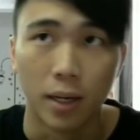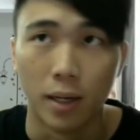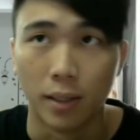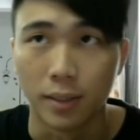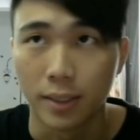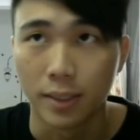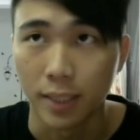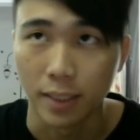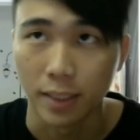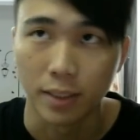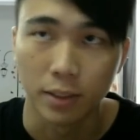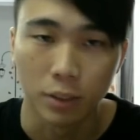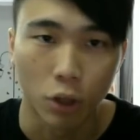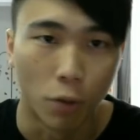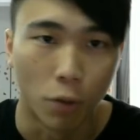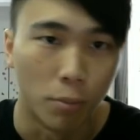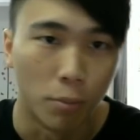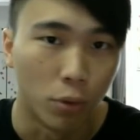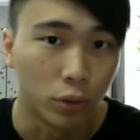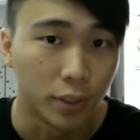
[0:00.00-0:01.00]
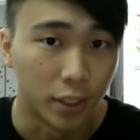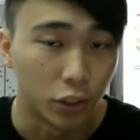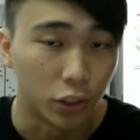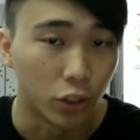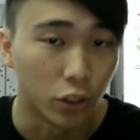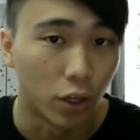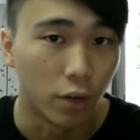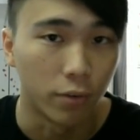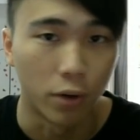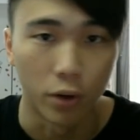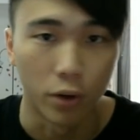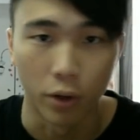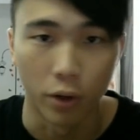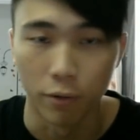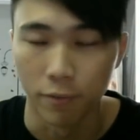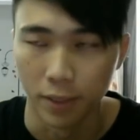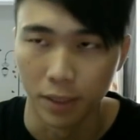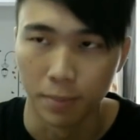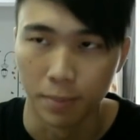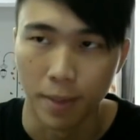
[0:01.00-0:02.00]
6 combos dissolve, or your
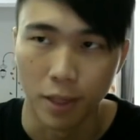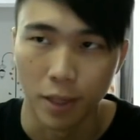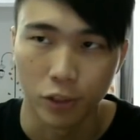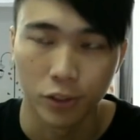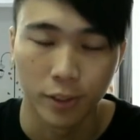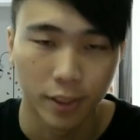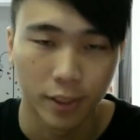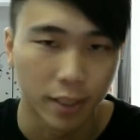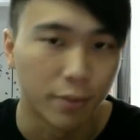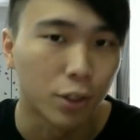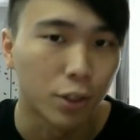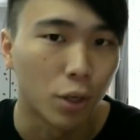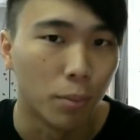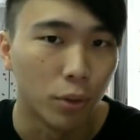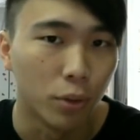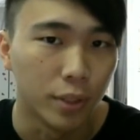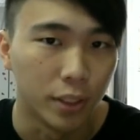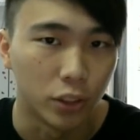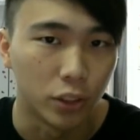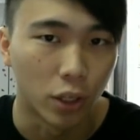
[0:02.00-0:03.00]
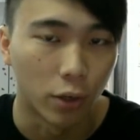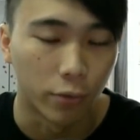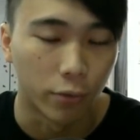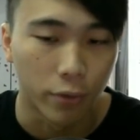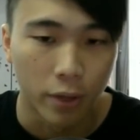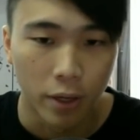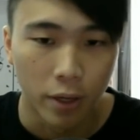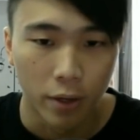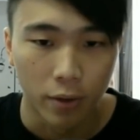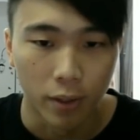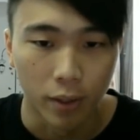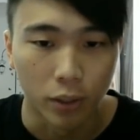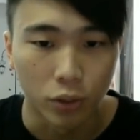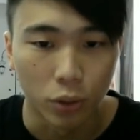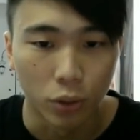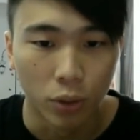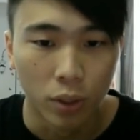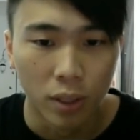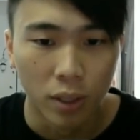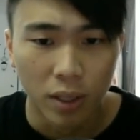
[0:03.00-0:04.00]
first batch 7 combo dissolve, right? So